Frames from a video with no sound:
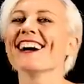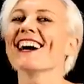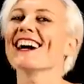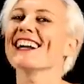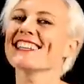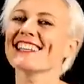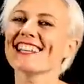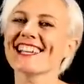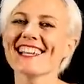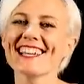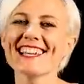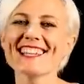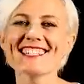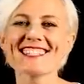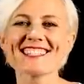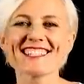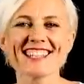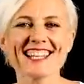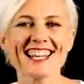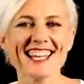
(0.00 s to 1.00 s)
Hey there,
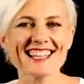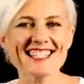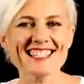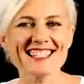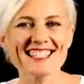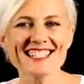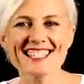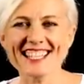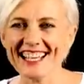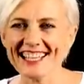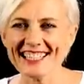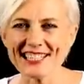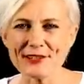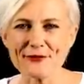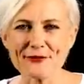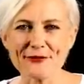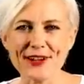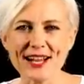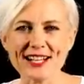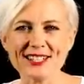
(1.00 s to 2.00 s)
here's today's daily
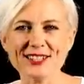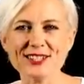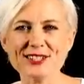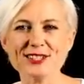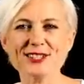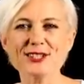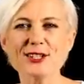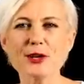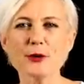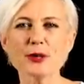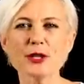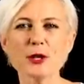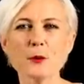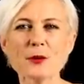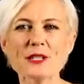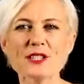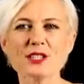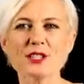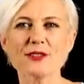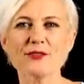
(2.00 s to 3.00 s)
fact. The snow in The
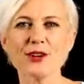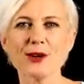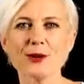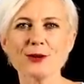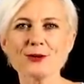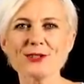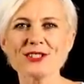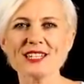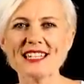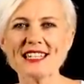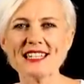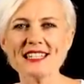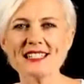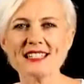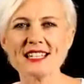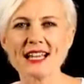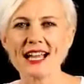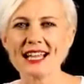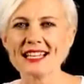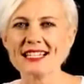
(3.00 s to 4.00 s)
Wizard of Oz
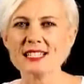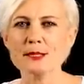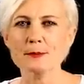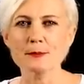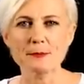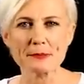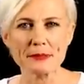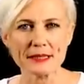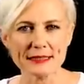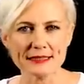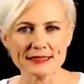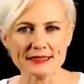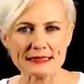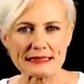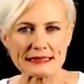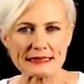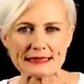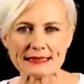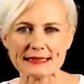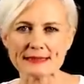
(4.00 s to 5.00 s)
is
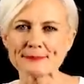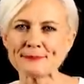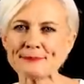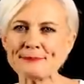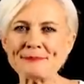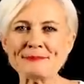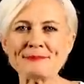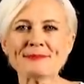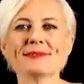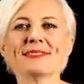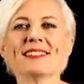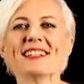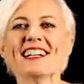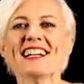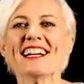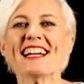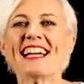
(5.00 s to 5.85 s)
asbestos. Mm.